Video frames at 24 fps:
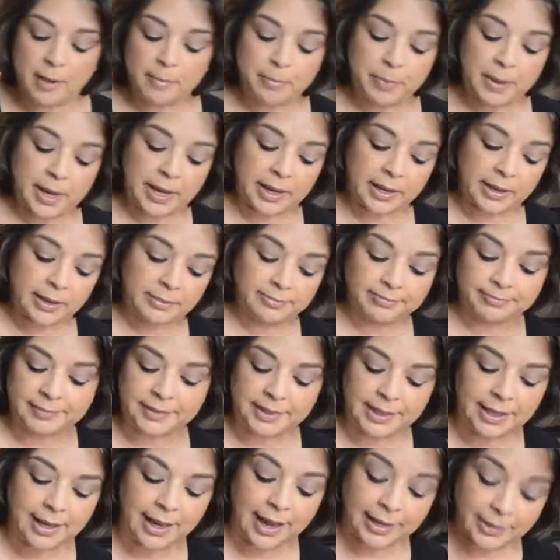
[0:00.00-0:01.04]
But
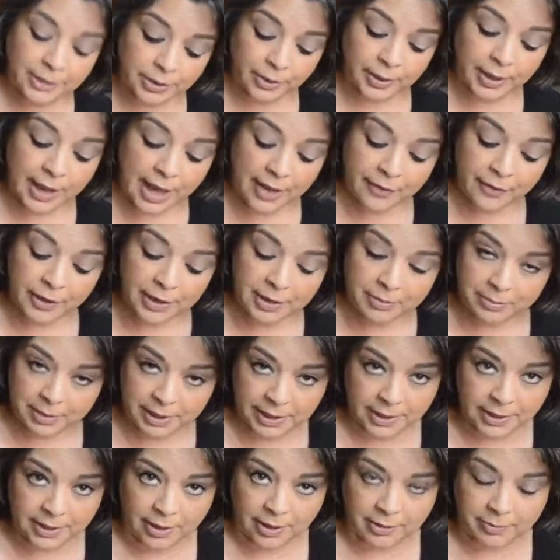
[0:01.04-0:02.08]
I don't have any
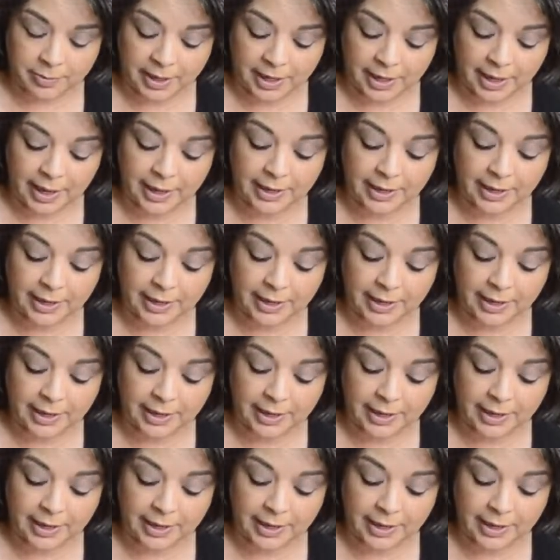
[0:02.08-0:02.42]
mint on me,